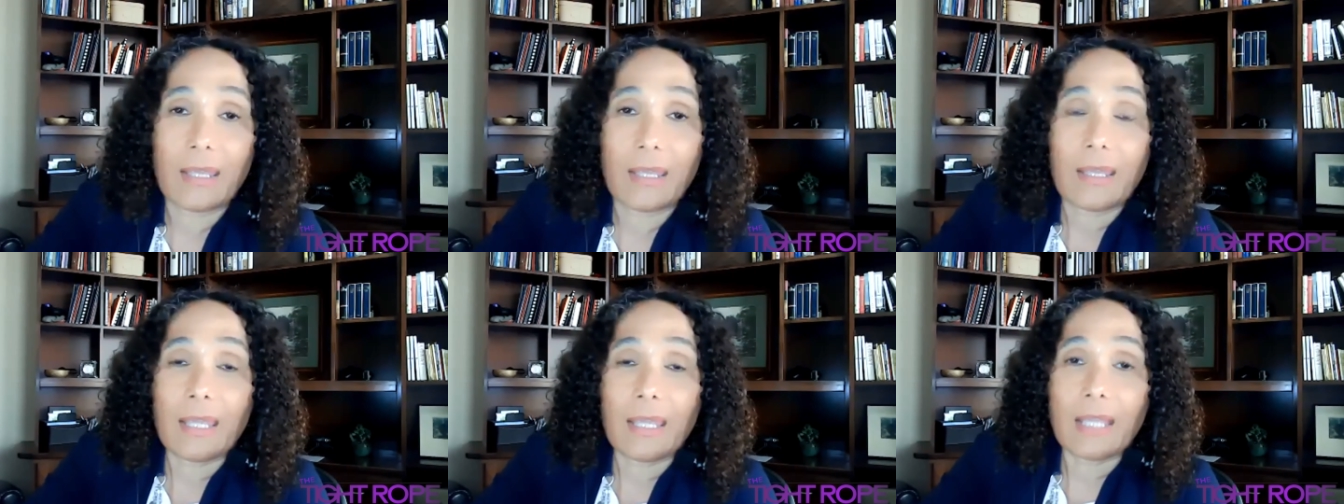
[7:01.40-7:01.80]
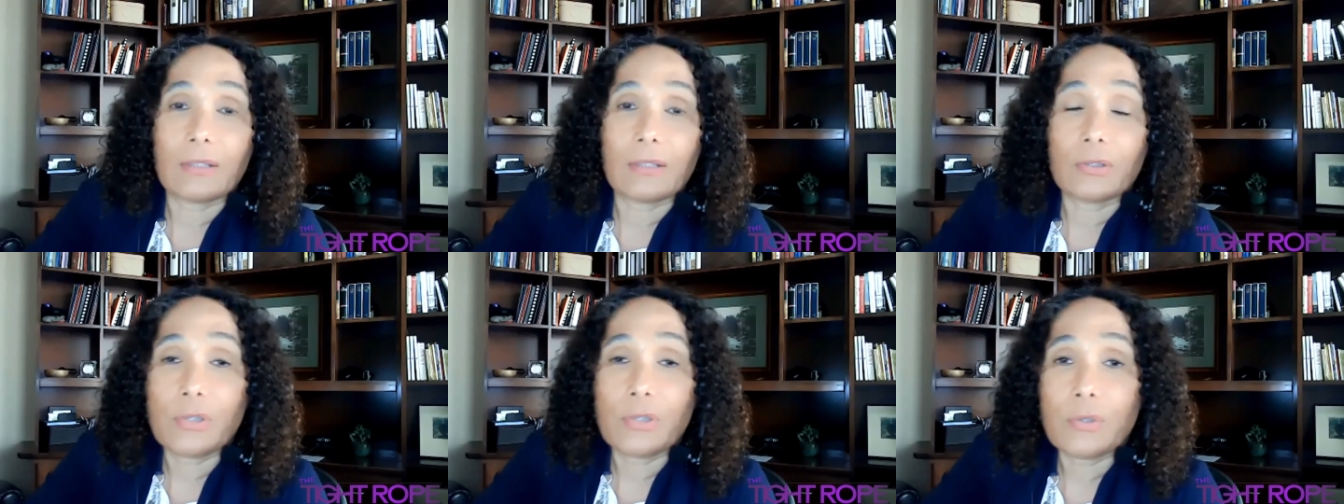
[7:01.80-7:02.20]

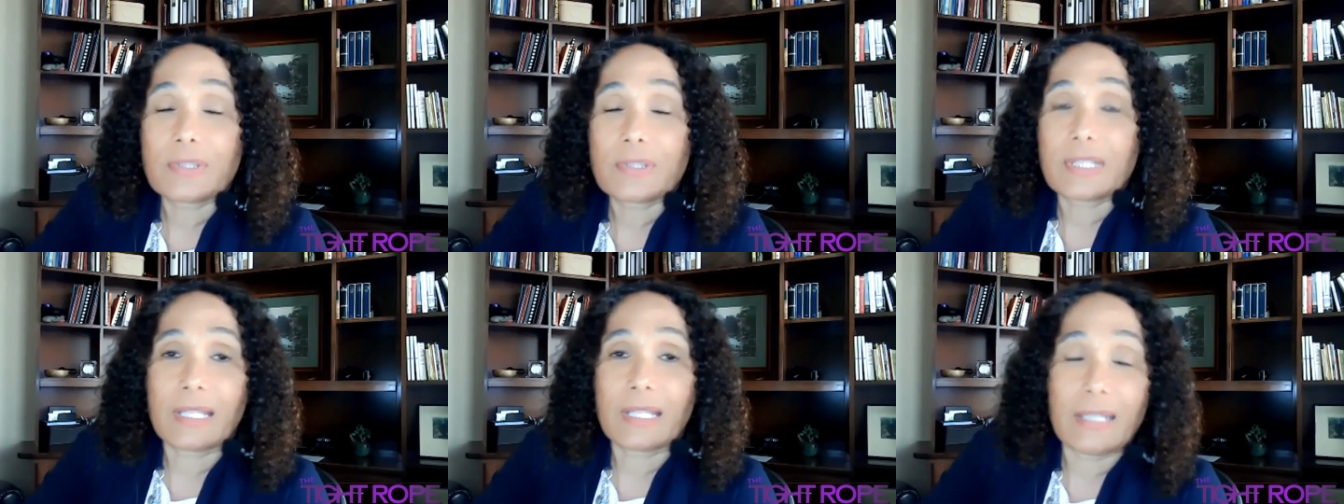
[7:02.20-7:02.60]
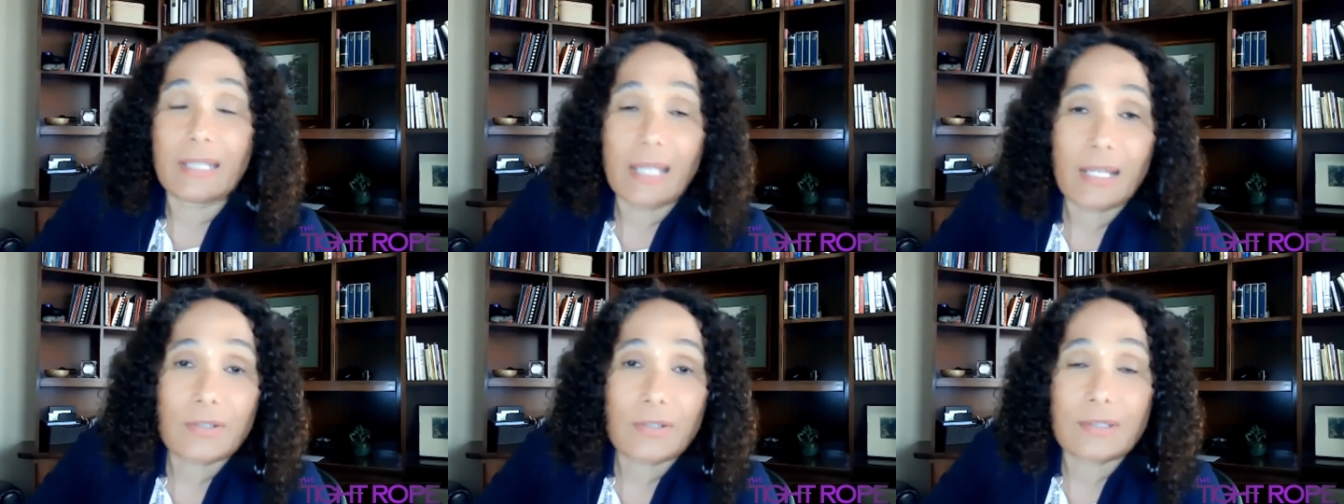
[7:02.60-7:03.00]
and use the
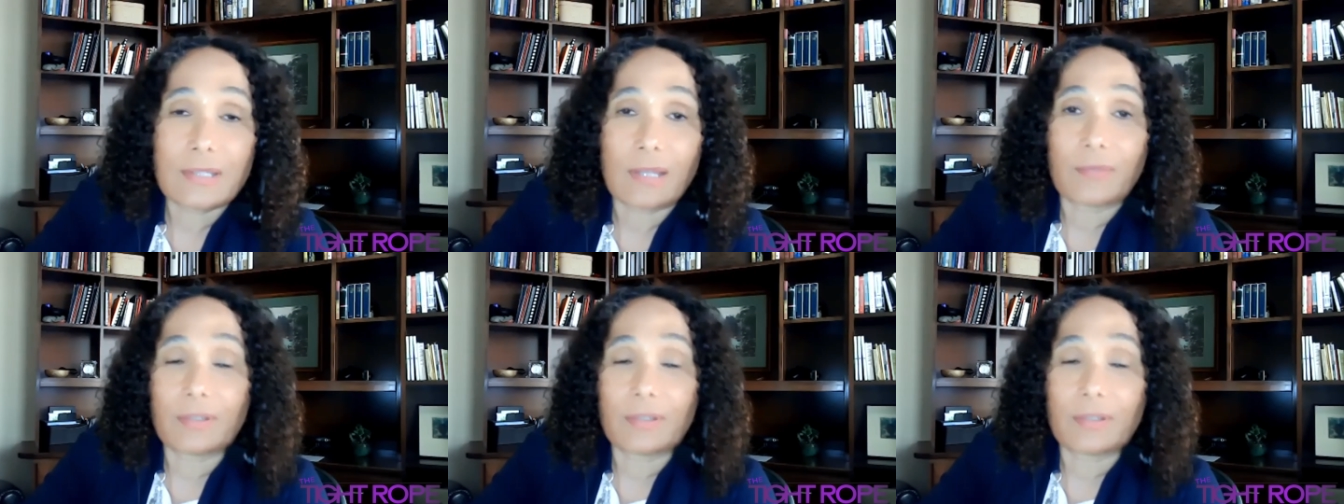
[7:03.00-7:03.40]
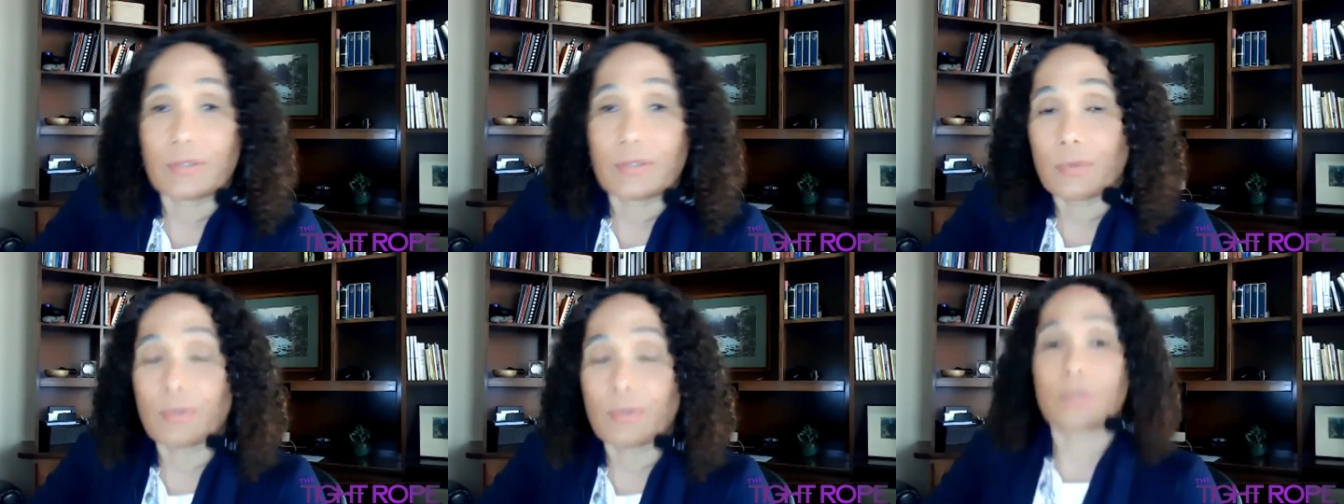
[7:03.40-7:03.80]
connections of it to
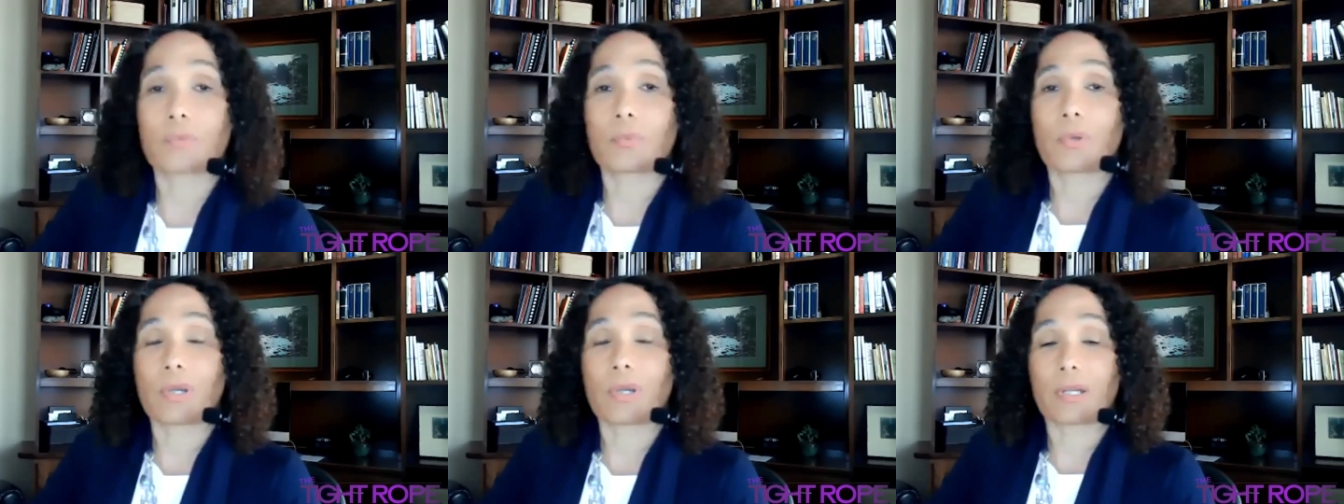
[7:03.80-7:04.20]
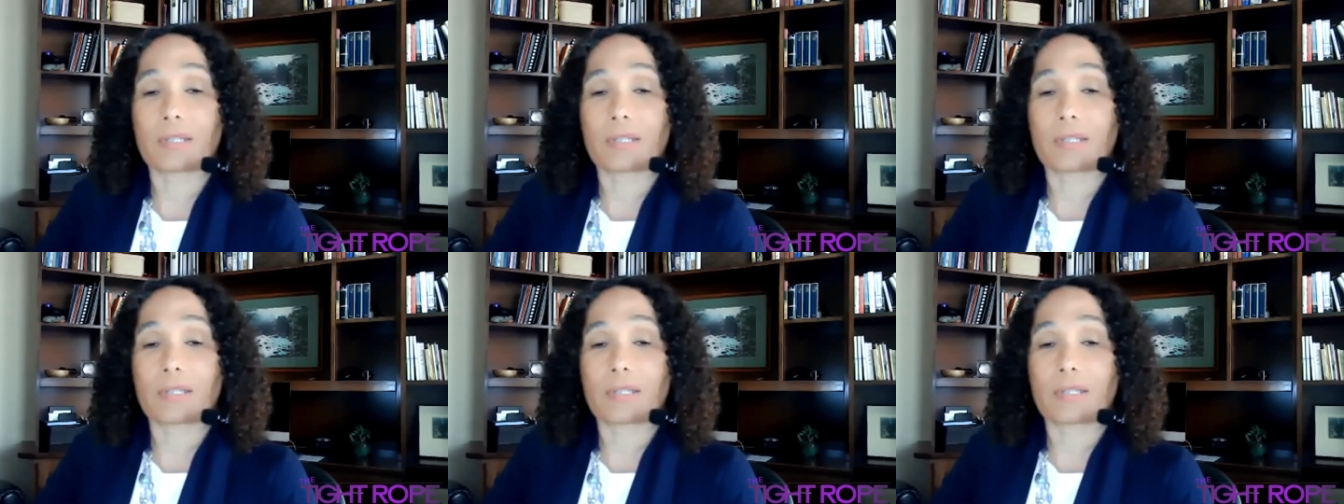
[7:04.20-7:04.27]
do this work?